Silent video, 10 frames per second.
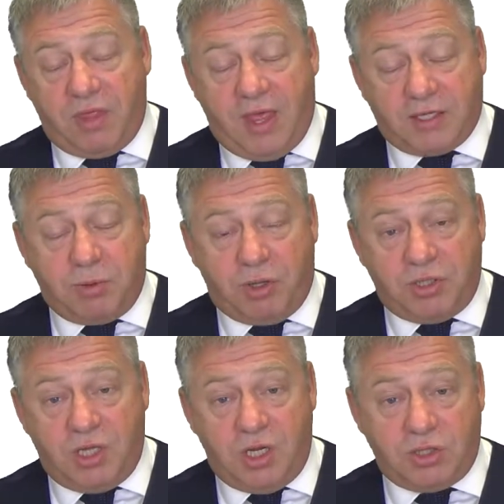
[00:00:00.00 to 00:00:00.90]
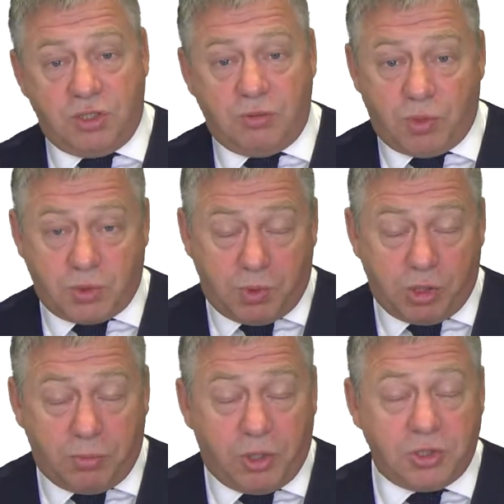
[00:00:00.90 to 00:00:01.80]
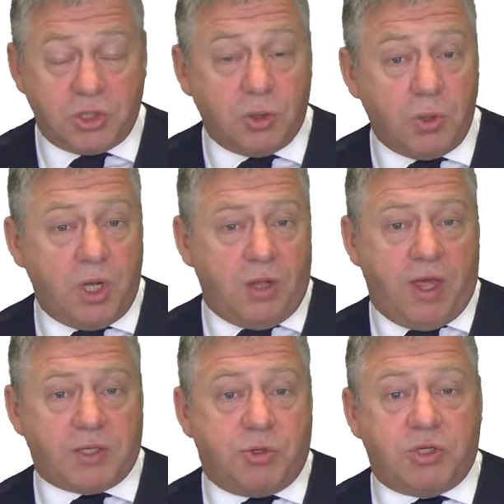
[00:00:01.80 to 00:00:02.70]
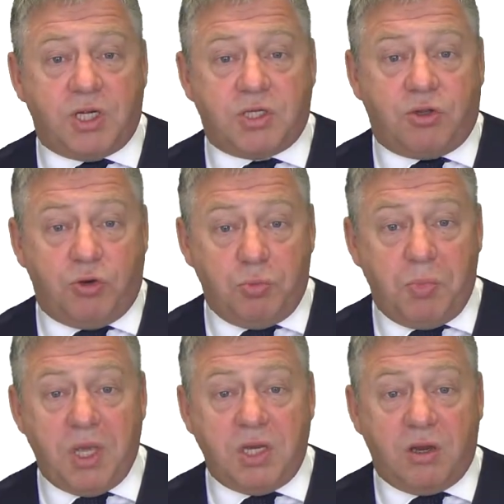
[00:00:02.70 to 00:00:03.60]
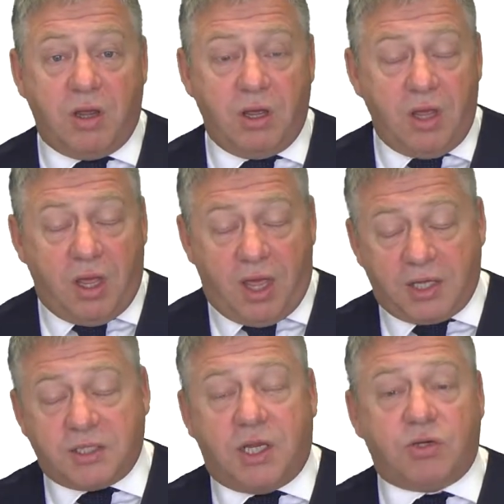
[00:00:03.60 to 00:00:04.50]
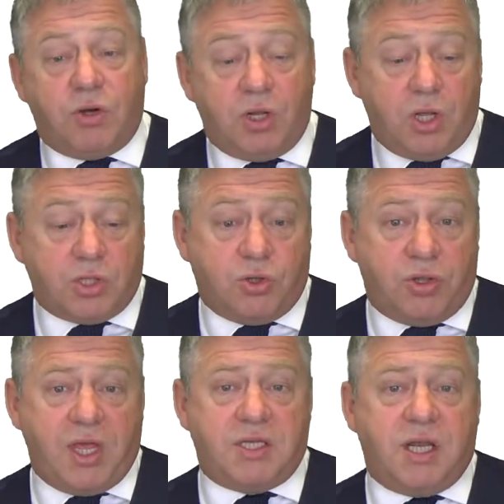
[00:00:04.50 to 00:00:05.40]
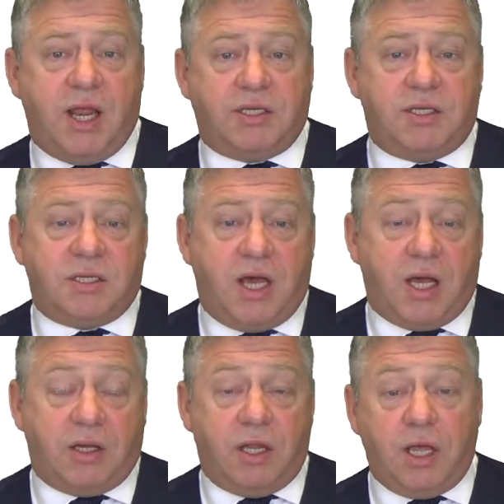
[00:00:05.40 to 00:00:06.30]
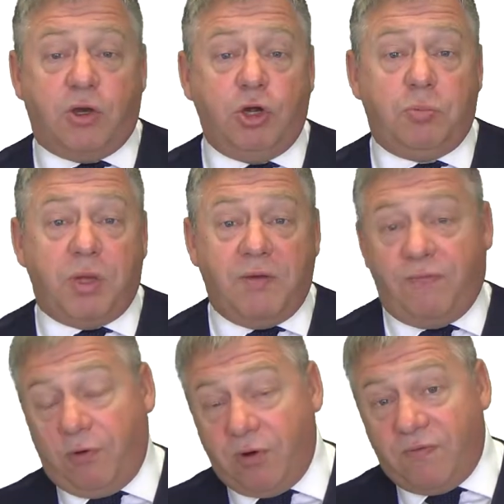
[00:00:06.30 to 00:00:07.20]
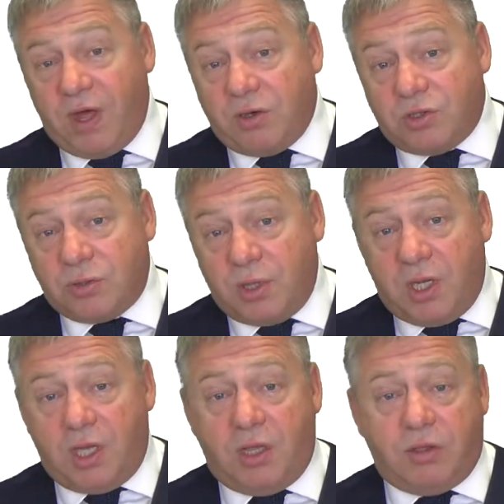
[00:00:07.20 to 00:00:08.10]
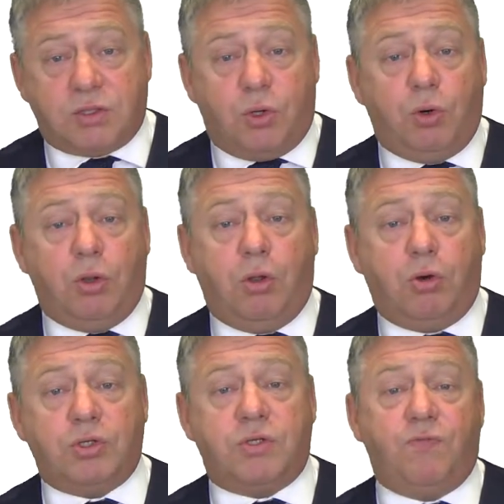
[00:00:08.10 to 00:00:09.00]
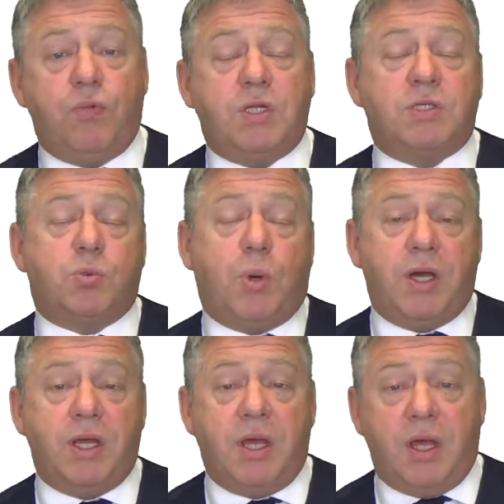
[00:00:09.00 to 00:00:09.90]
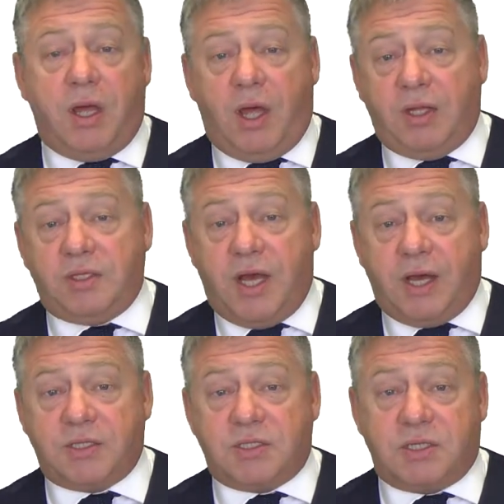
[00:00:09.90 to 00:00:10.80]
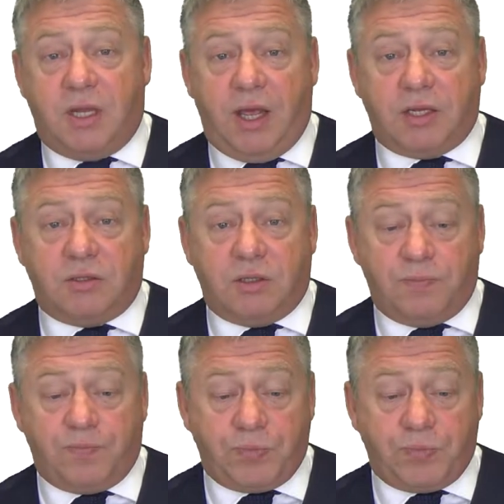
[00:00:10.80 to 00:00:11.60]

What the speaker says: exploitation, which we'll come on to, exploitation through media, etc. So they select a target. It could be for revenge. There's a whole host of reasons why targets are selected.